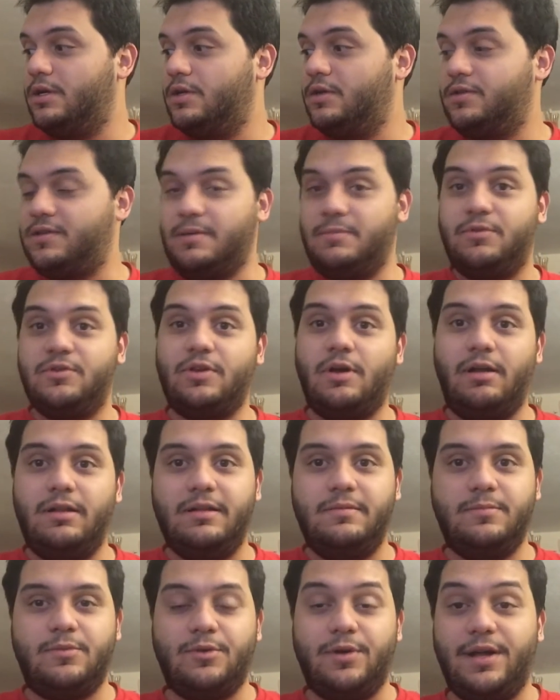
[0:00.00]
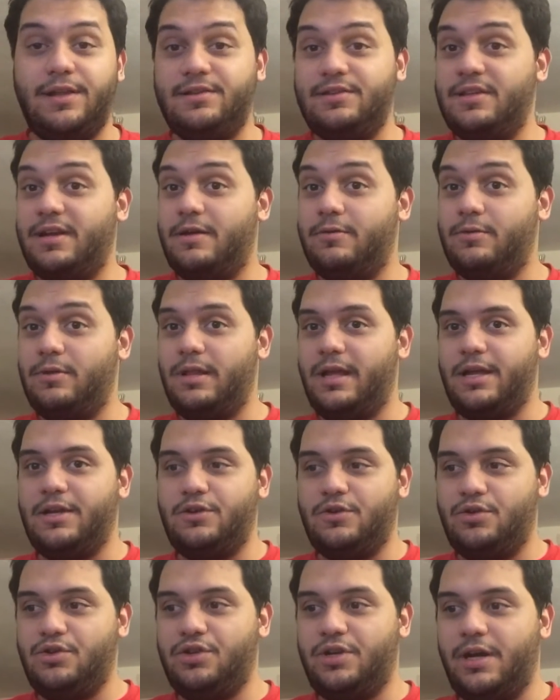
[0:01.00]
some solid brands that I would like to
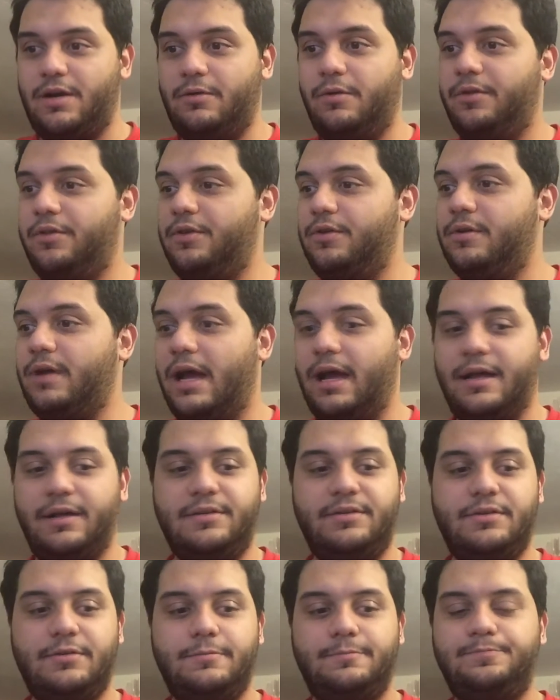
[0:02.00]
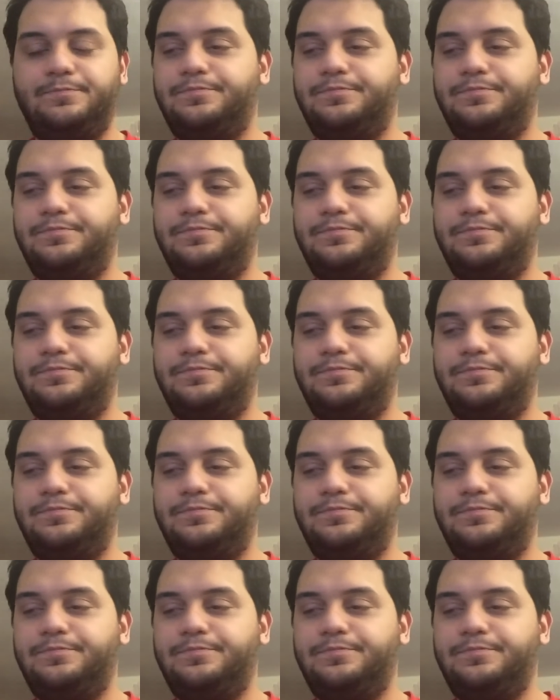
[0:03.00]
share with you guys.